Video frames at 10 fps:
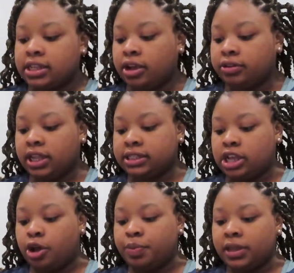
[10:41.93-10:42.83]
So let's
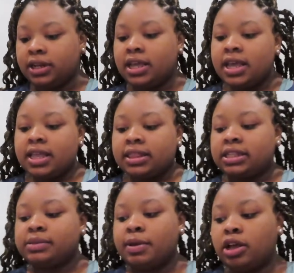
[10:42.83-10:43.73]
open
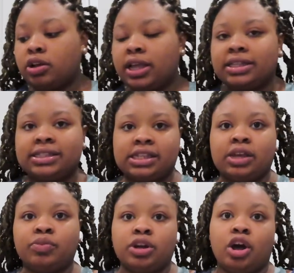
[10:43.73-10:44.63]
this mail and
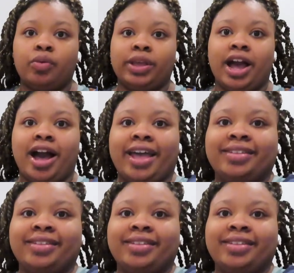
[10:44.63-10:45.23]
see what all we got.